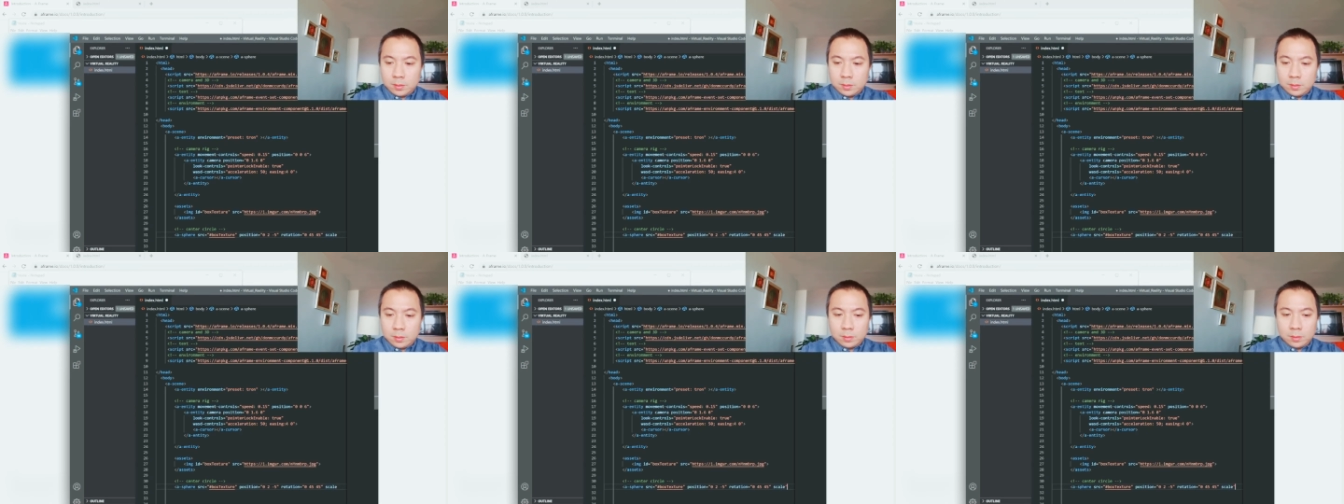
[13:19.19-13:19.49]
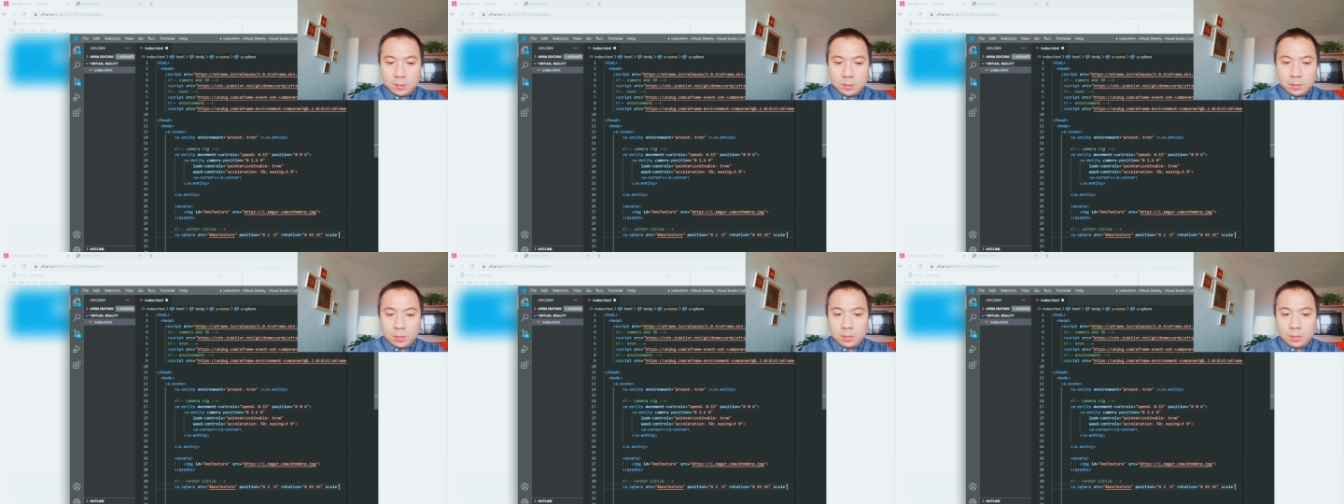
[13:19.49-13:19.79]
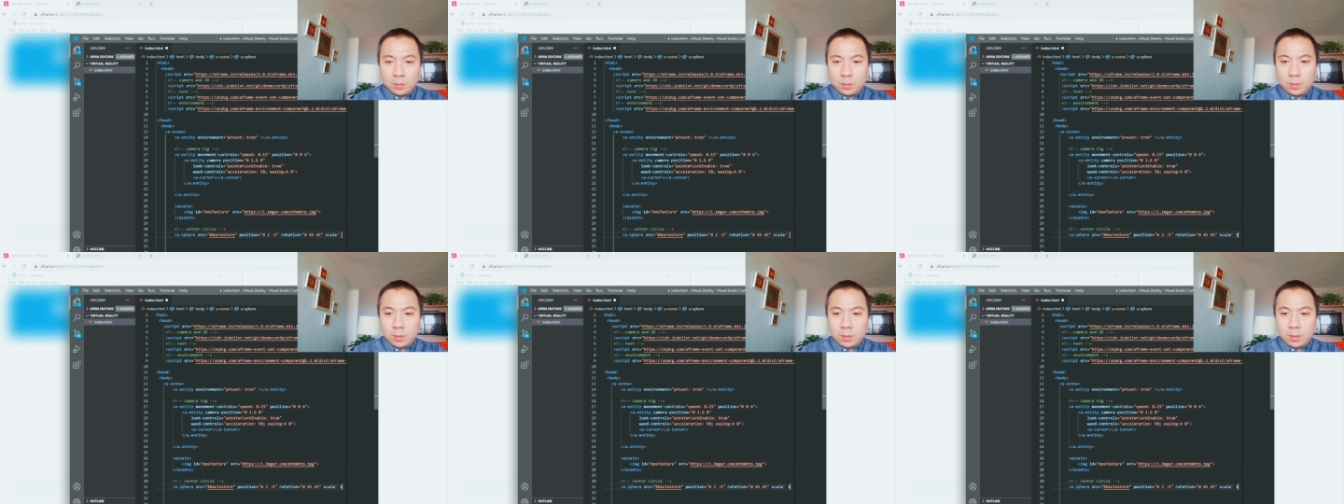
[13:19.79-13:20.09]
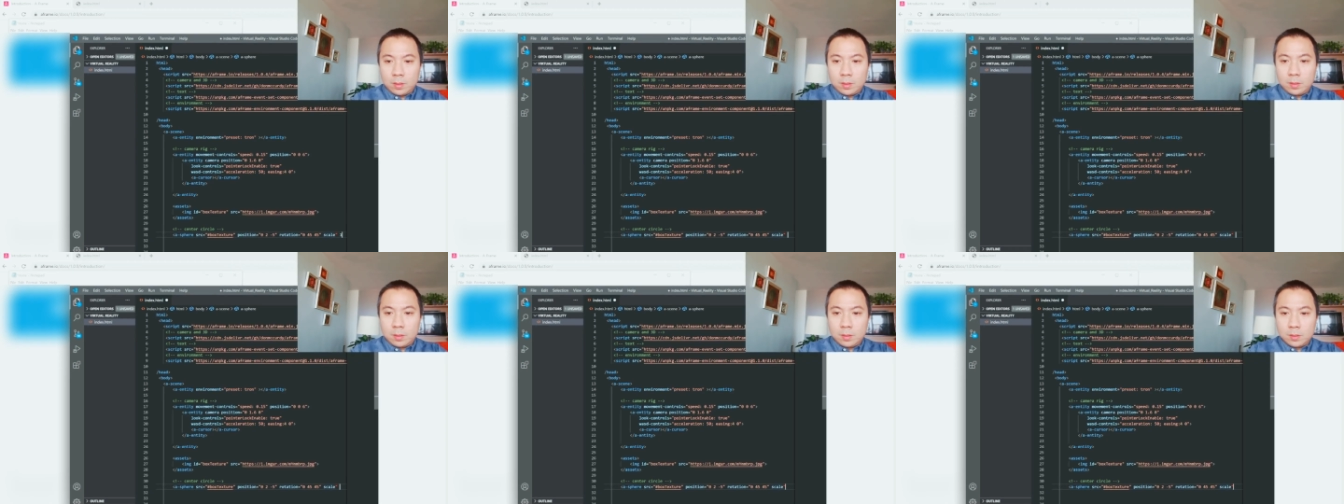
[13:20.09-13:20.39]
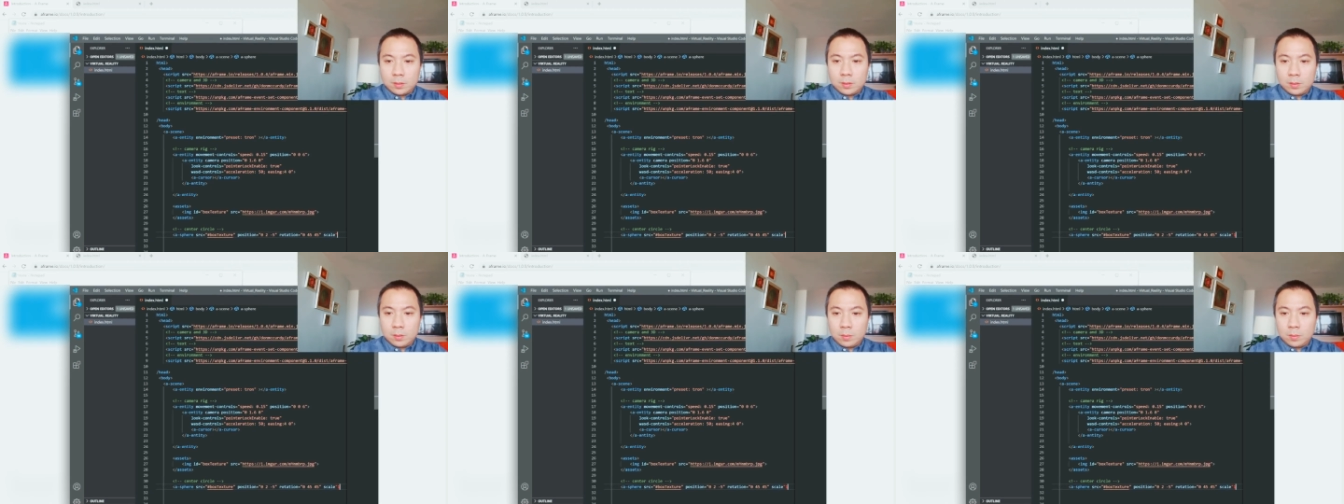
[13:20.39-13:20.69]
So do 1,
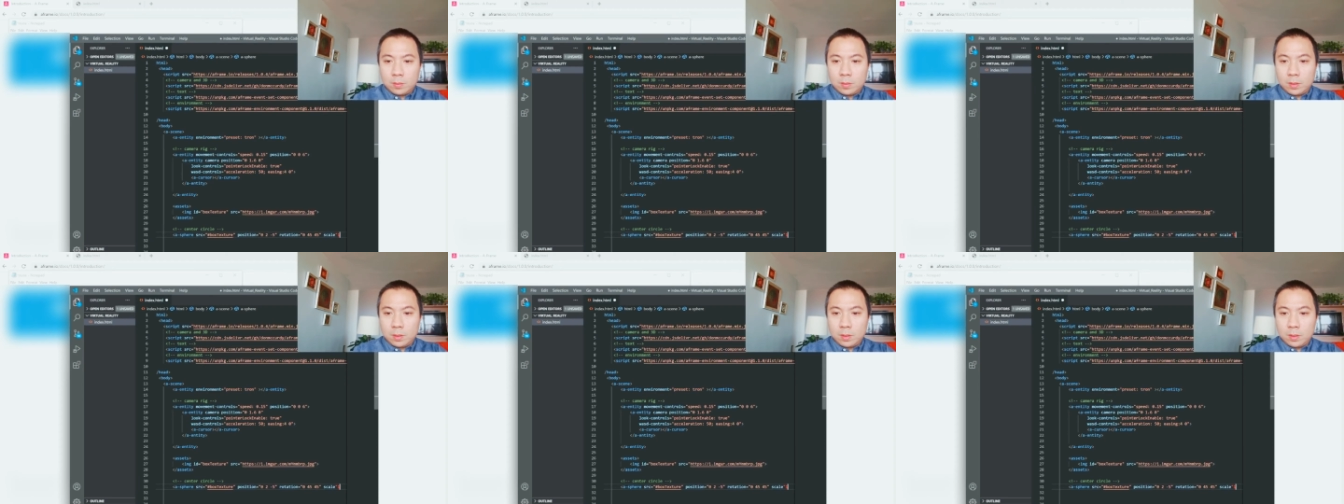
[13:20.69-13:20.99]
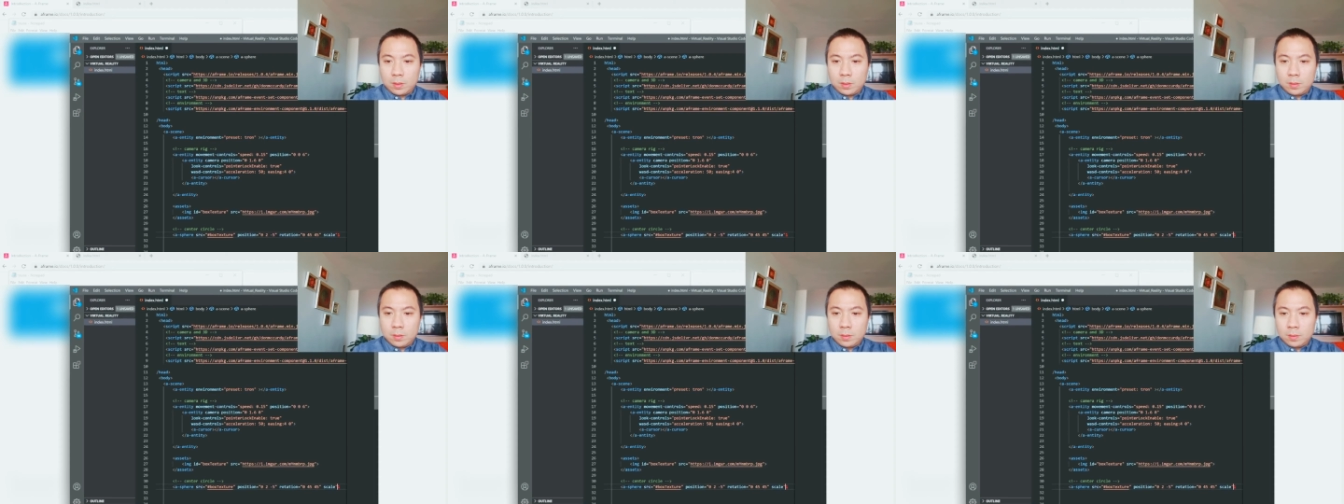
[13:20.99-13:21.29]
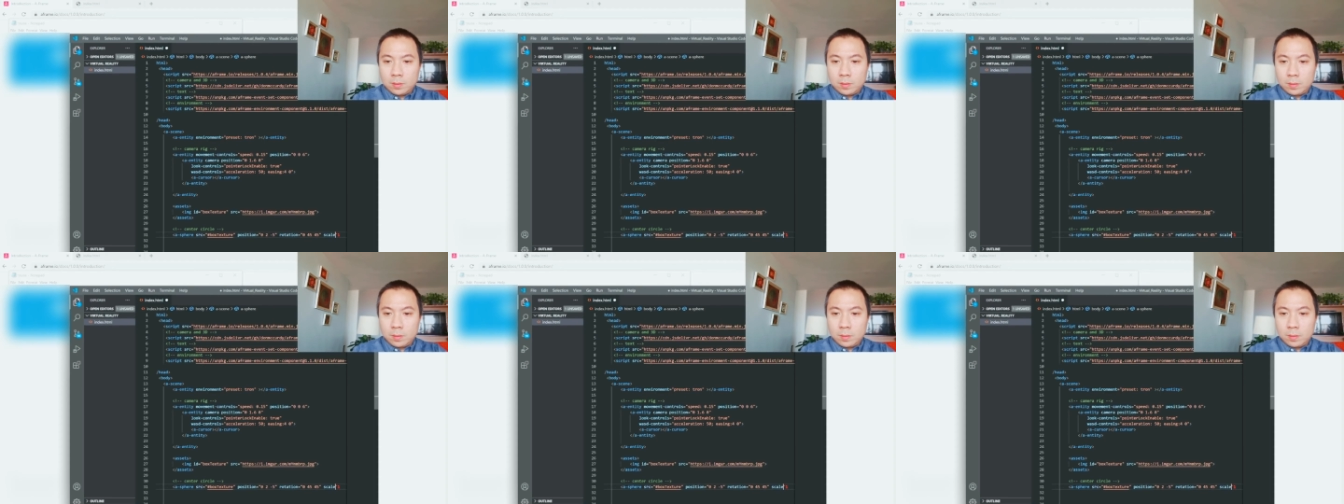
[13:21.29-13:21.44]
so 1,